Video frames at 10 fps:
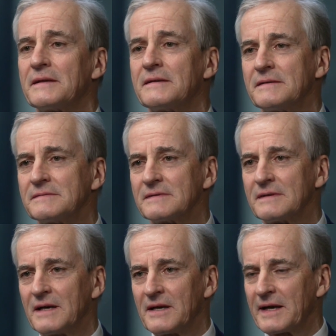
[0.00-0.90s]
head,
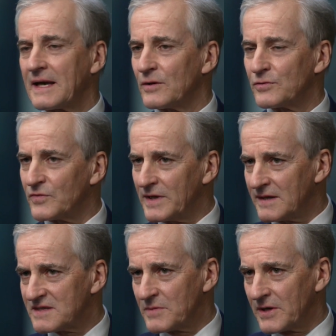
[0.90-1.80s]
and I cannot
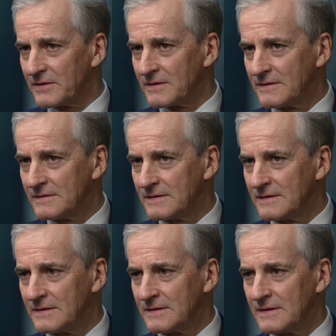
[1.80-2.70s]
read his mind.
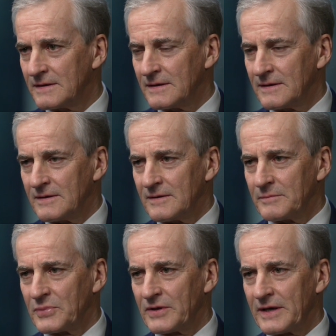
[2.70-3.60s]

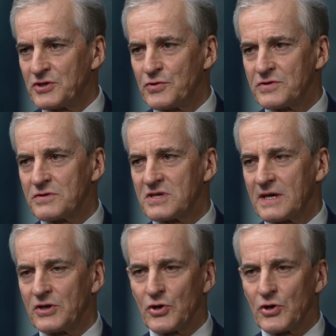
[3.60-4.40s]
But I choose to say